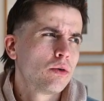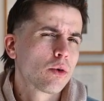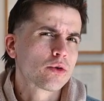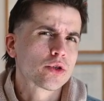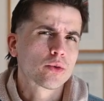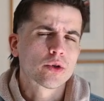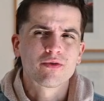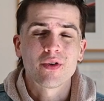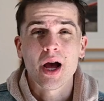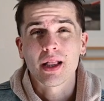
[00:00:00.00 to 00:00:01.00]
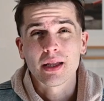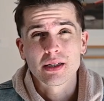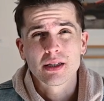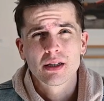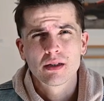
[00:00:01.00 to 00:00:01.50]
what was the word,
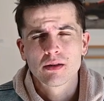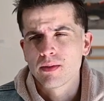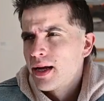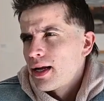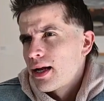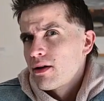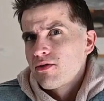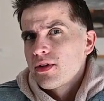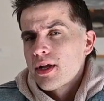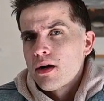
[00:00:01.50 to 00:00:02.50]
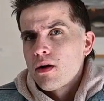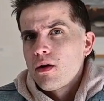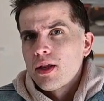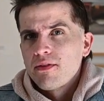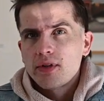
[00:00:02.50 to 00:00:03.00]
violent. And I don't feel that at
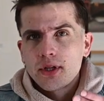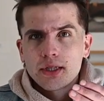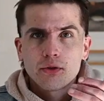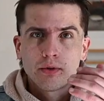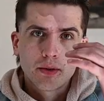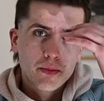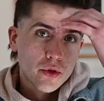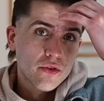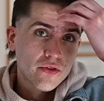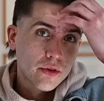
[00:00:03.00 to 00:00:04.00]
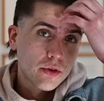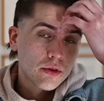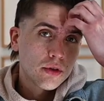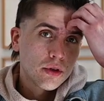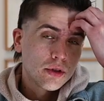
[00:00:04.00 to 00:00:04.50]
all. I feel like they're really
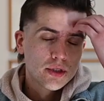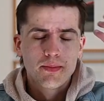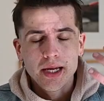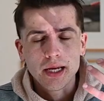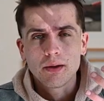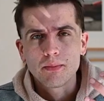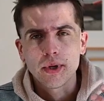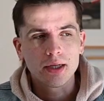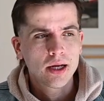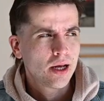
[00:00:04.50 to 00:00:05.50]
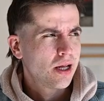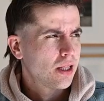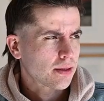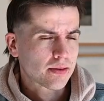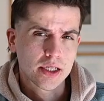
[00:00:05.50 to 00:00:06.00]
beautiful to me, but
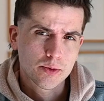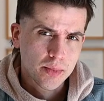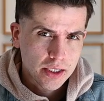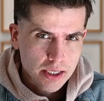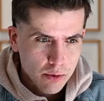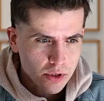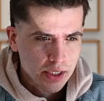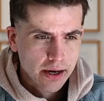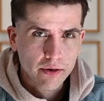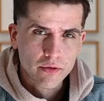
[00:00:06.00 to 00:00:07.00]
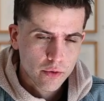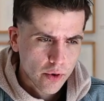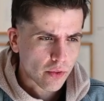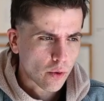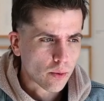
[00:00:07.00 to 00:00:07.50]
that's because I was there
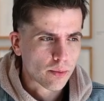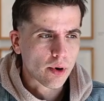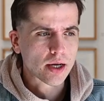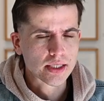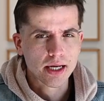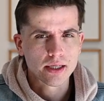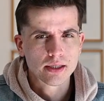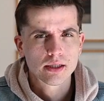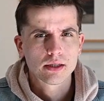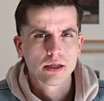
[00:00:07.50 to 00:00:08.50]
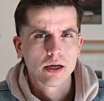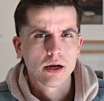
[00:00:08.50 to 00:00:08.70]
throughout the whole process,